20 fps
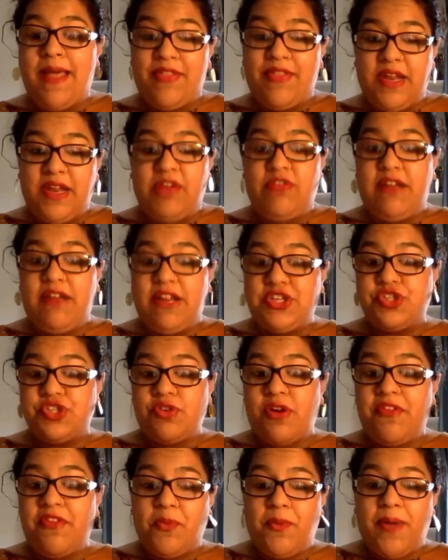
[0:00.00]
ethnic, religious,
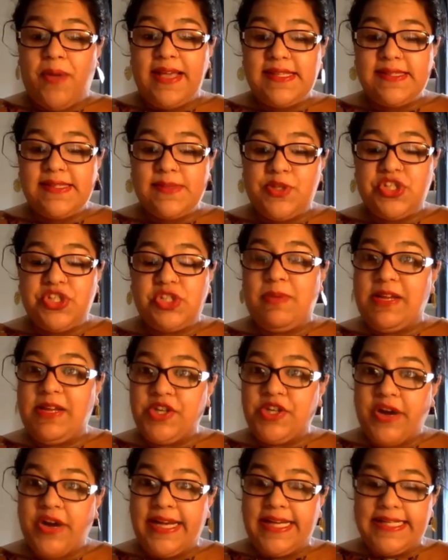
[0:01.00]
or otherwise, which is being
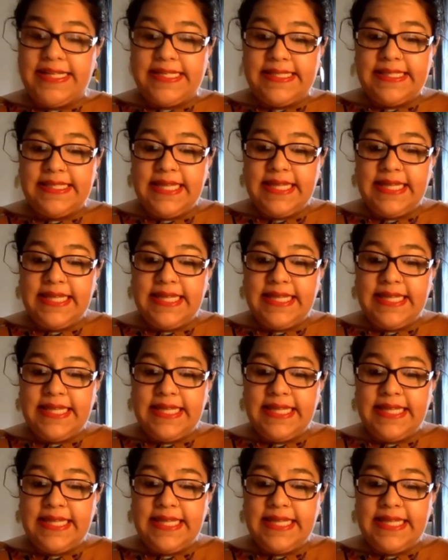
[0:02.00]
targeted.